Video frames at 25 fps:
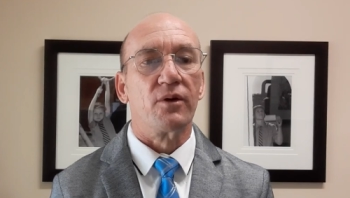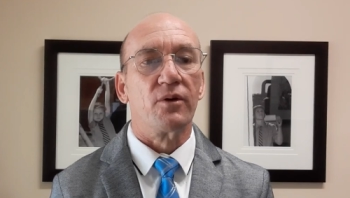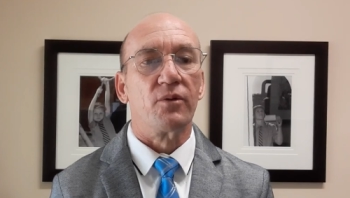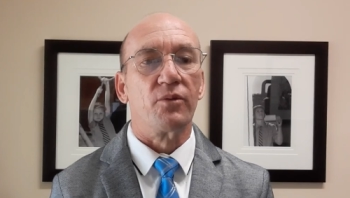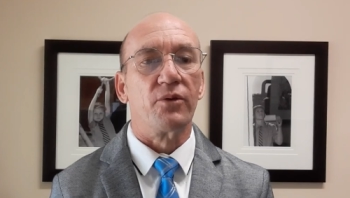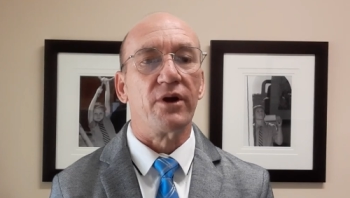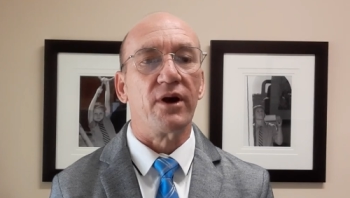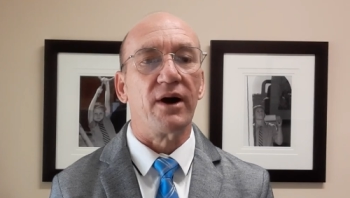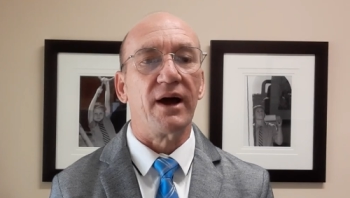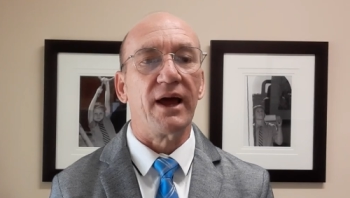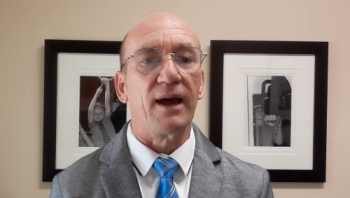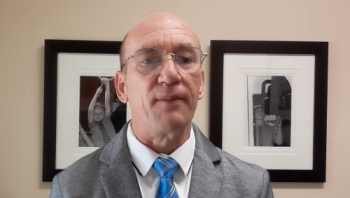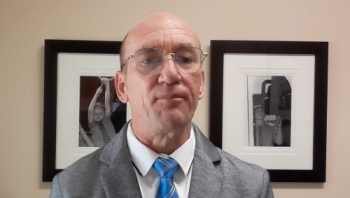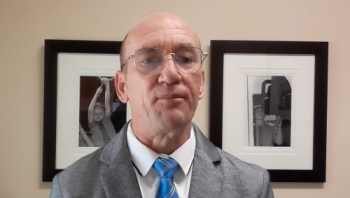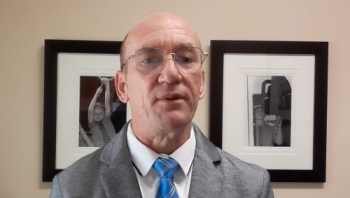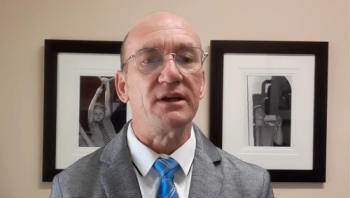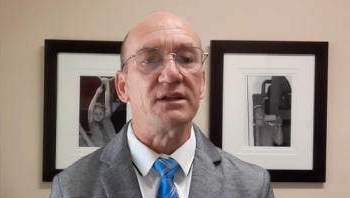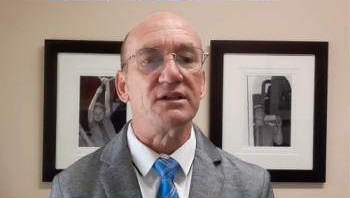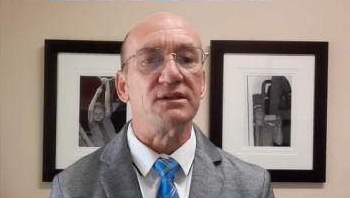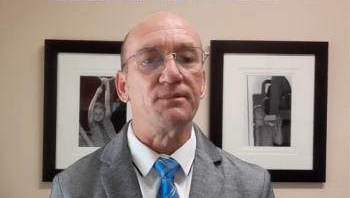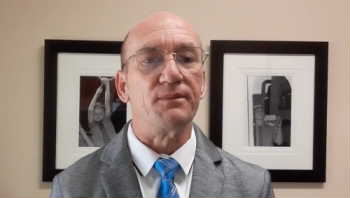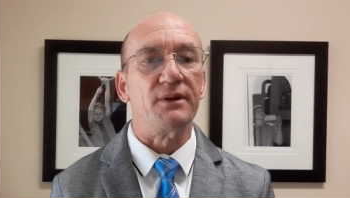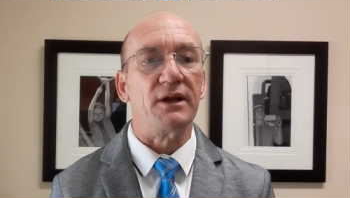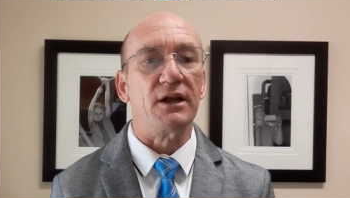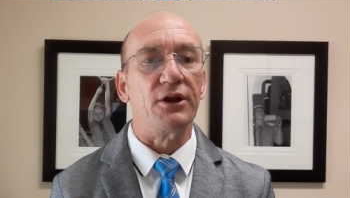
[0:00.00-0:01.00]
we are happy
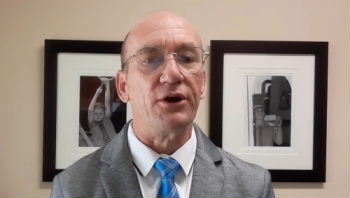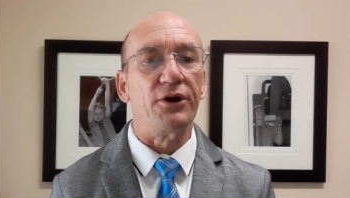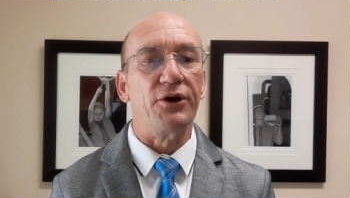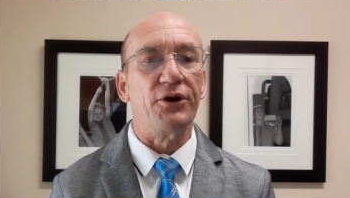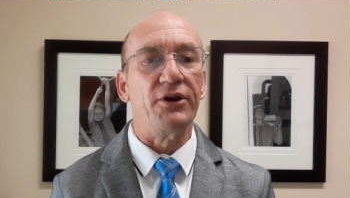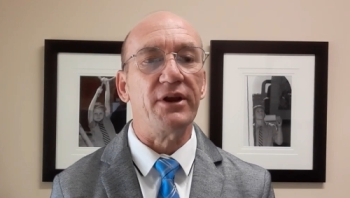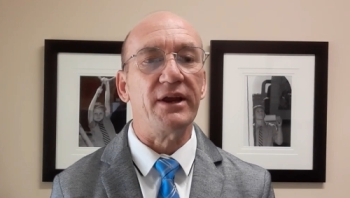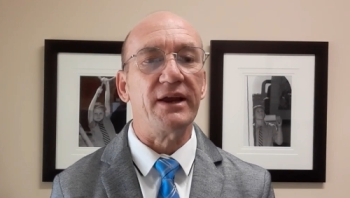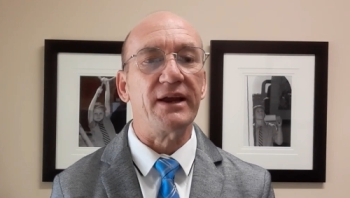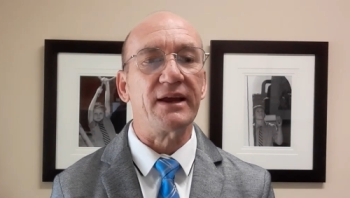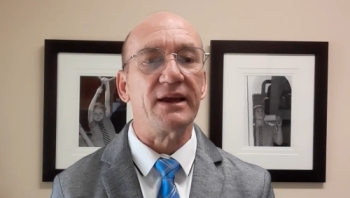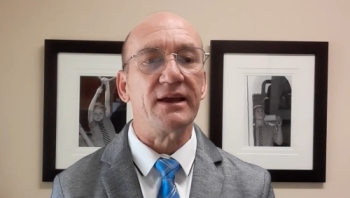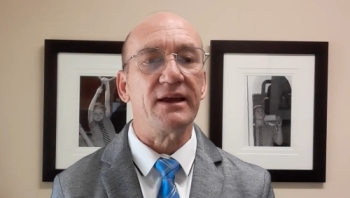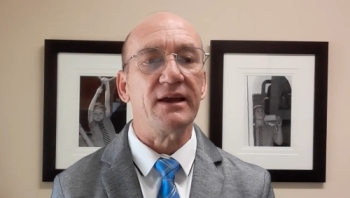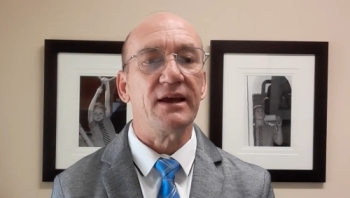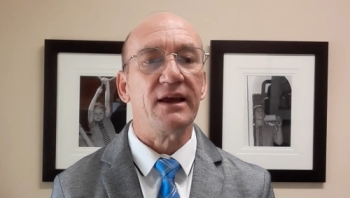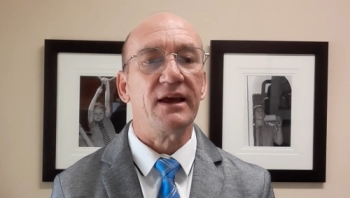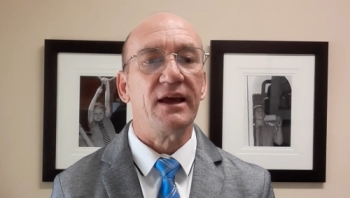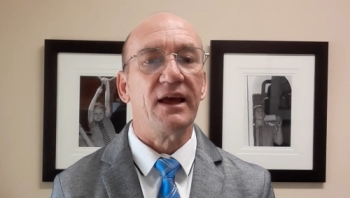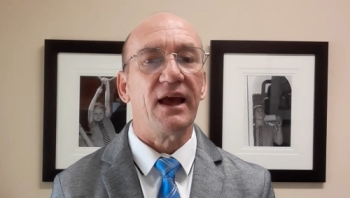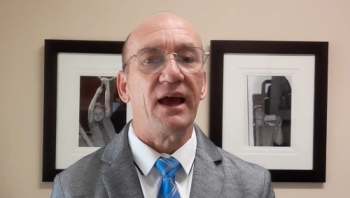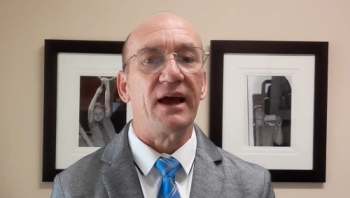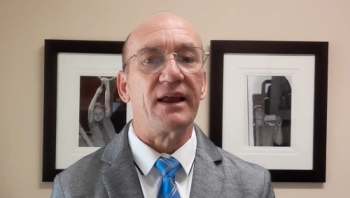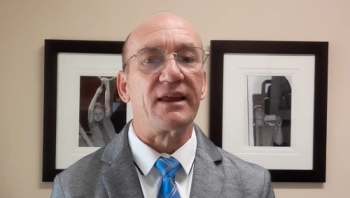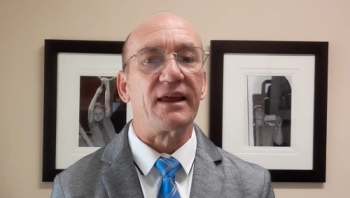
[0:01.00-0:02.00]
to be learning
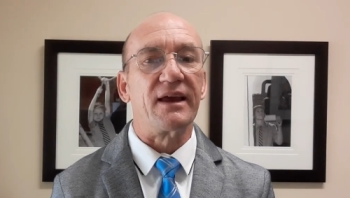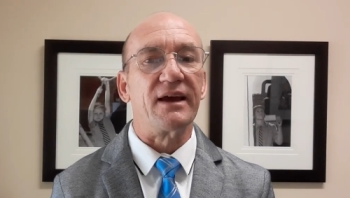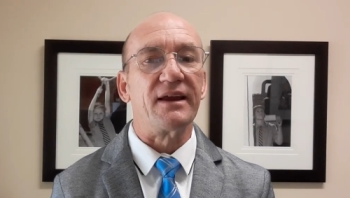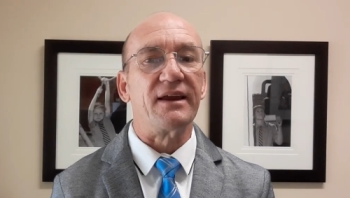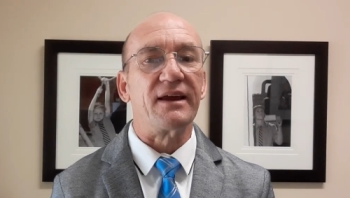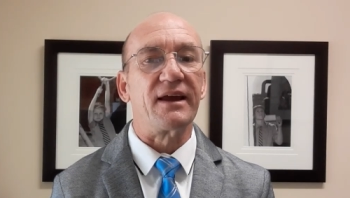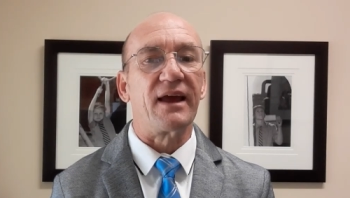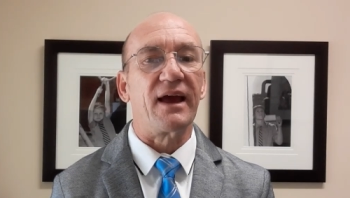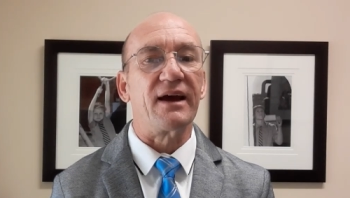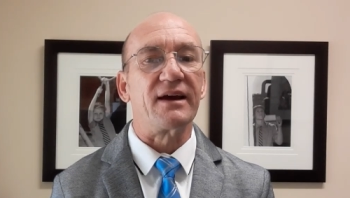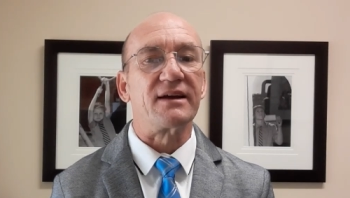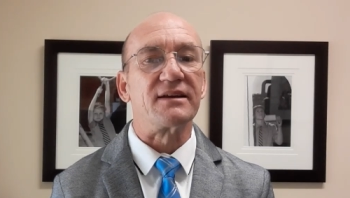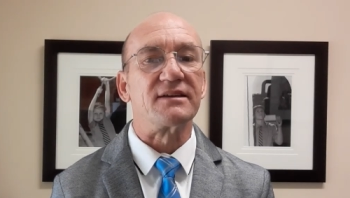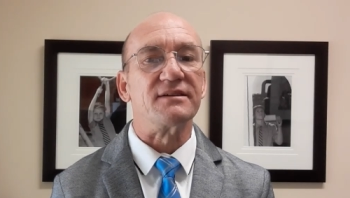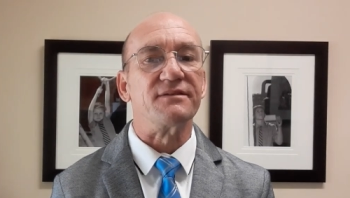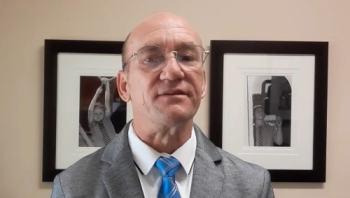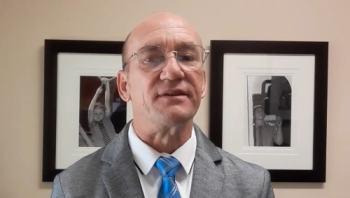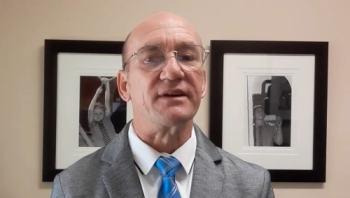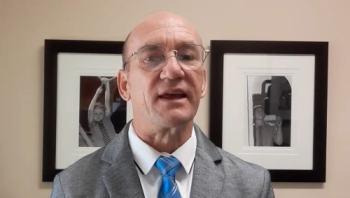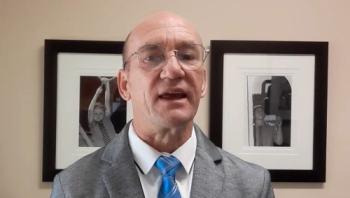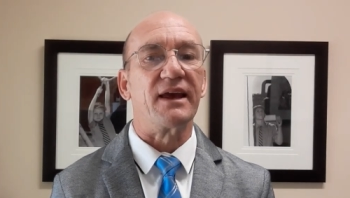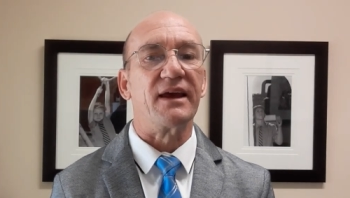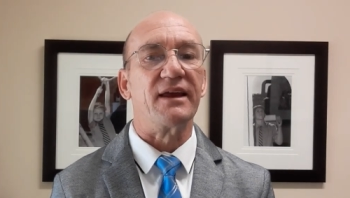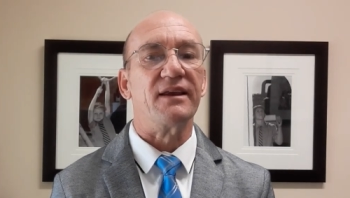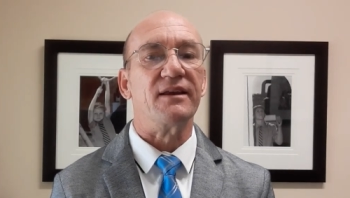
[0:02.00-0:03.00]
and getting active
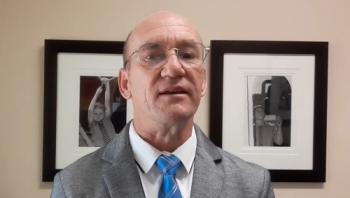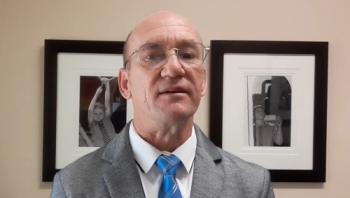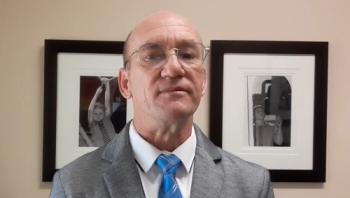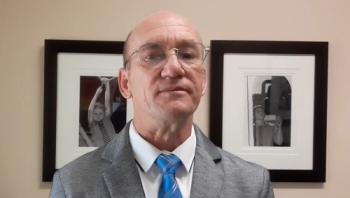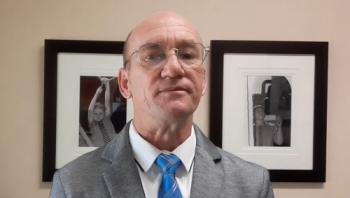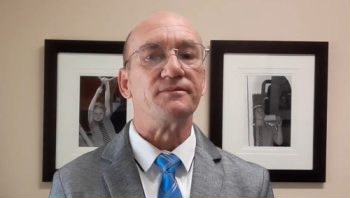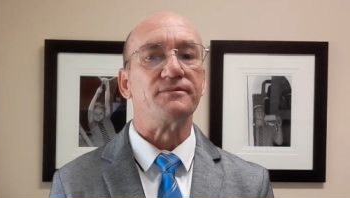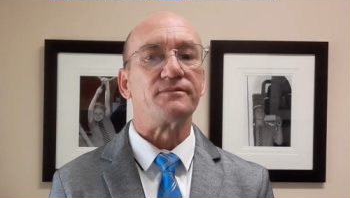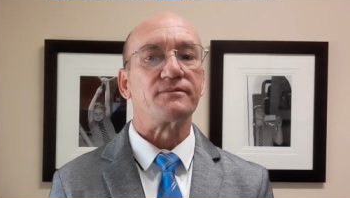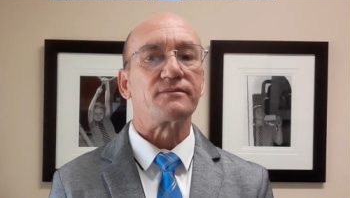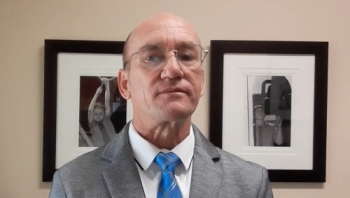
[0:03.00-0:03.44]
again.